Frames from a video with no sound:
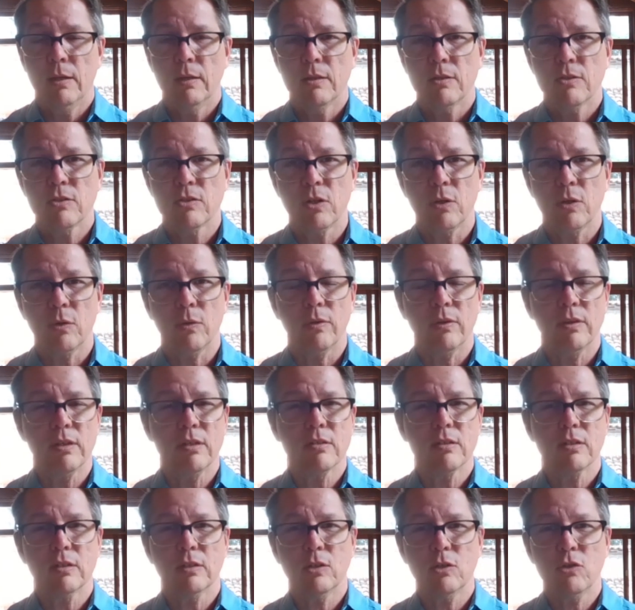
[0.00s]
So the
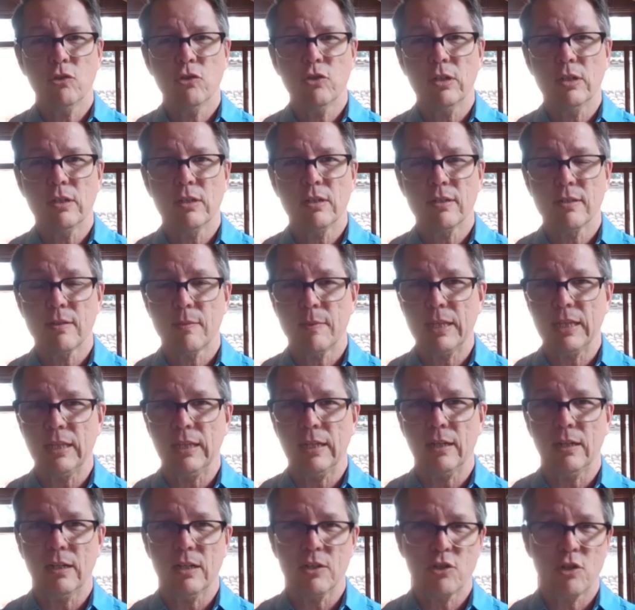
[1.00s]
solution to something
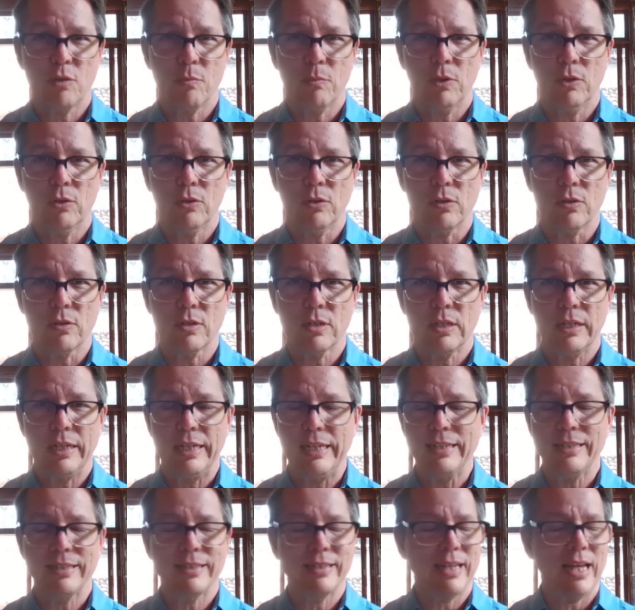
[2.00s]
like Hashimoto's
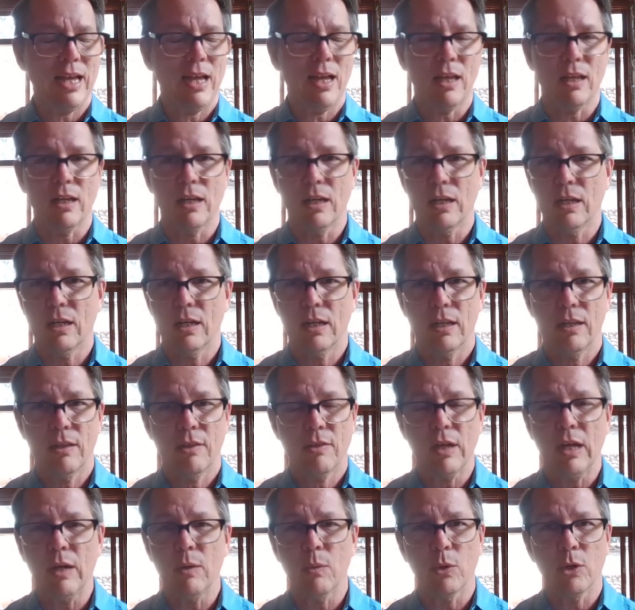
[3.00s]
is not
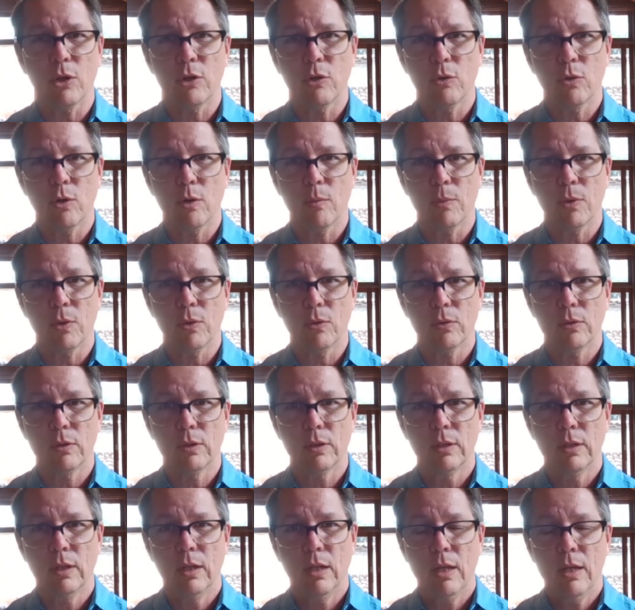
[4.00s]
thyroid hormone.
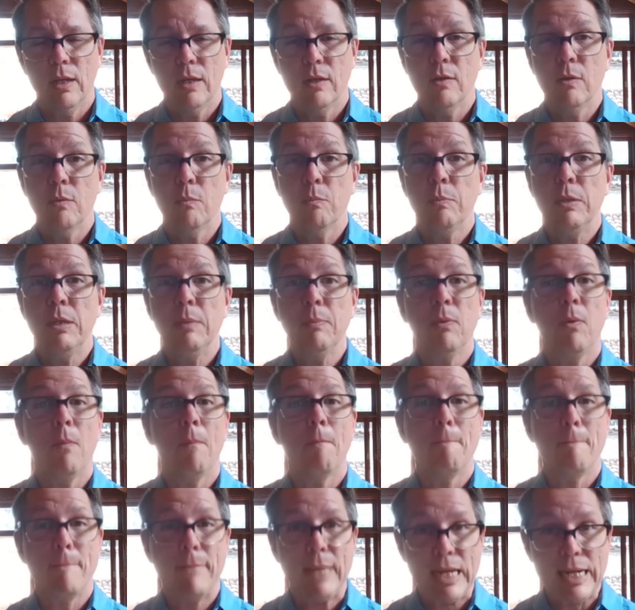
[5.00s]
People
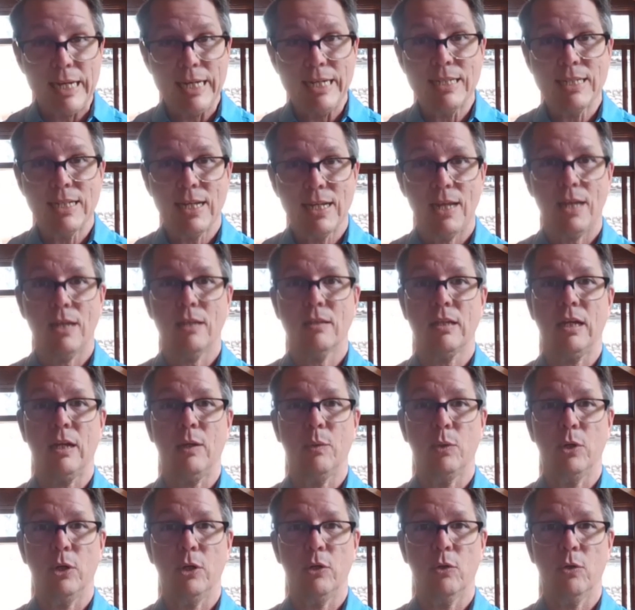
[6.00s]
may take
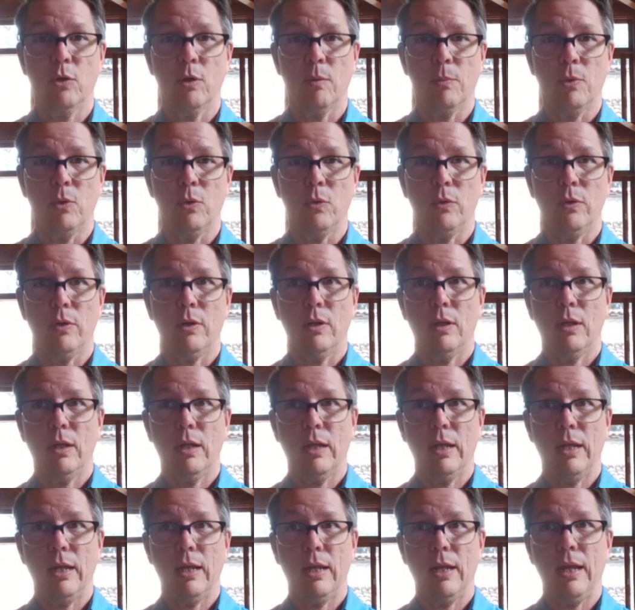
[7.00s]
thyroid hormone
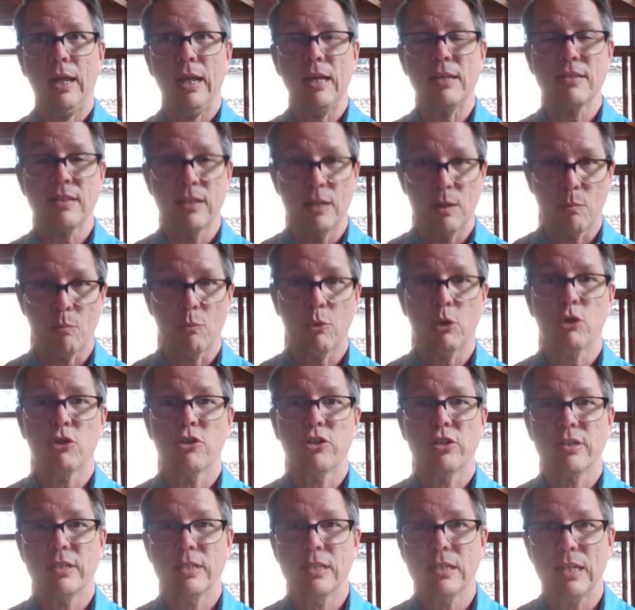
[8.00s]
as an
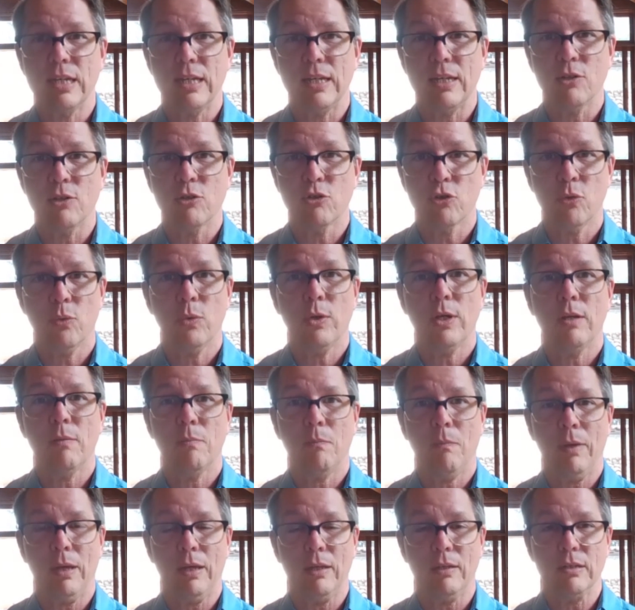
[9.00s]
emergency
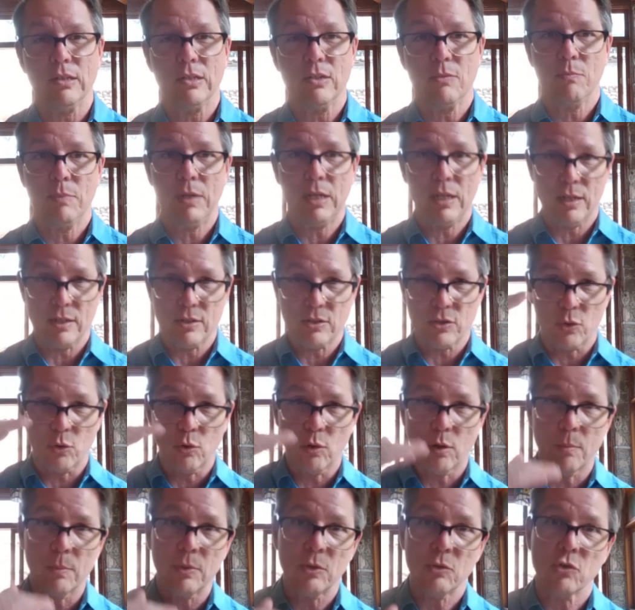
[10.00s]
treatment because their
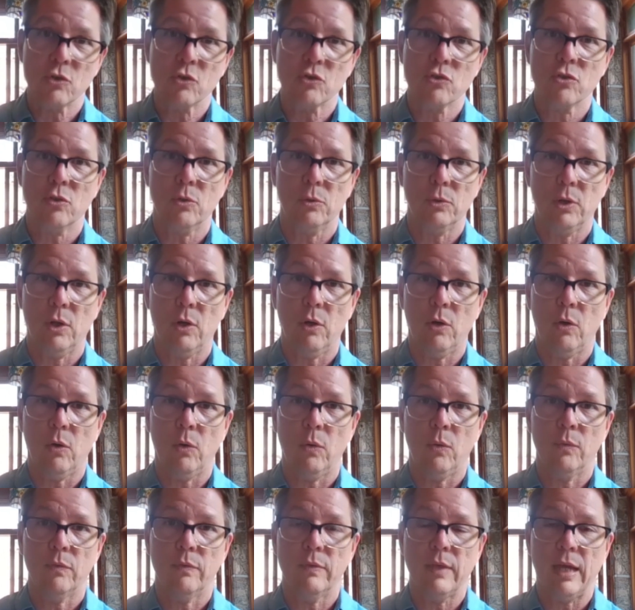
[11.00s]
hormones are so
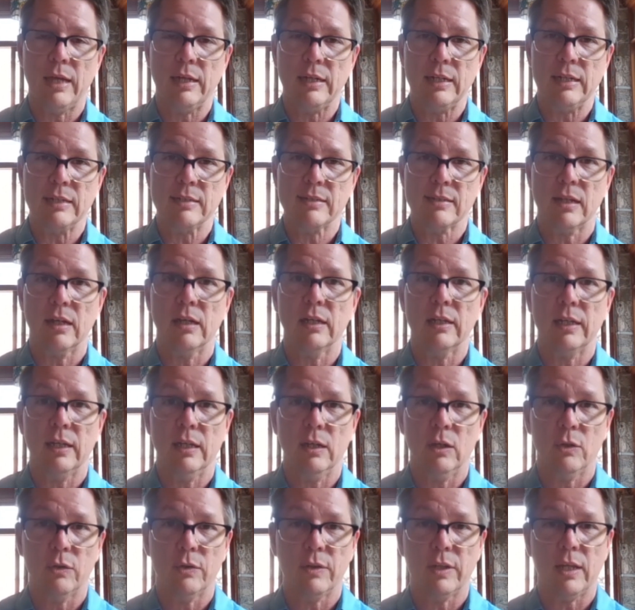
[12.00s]
low that it's
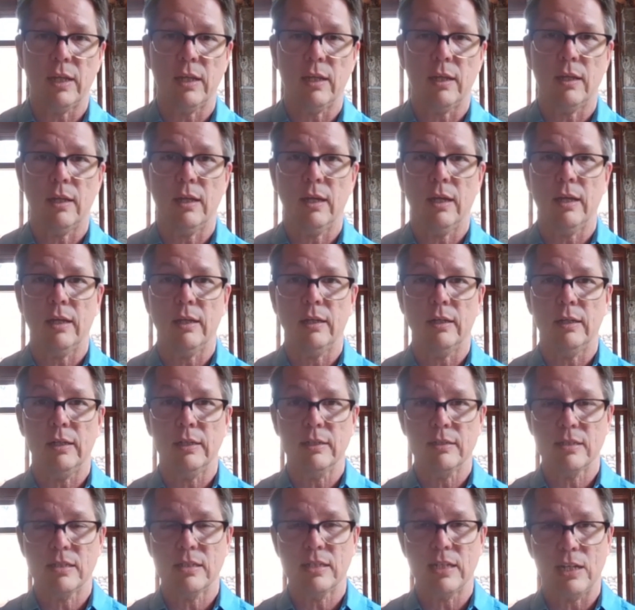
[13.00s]
unhealthy and
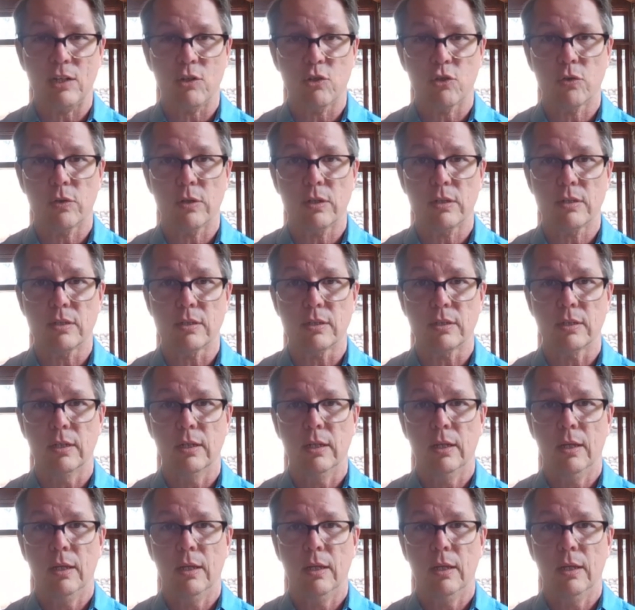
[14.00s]
it's dangerous,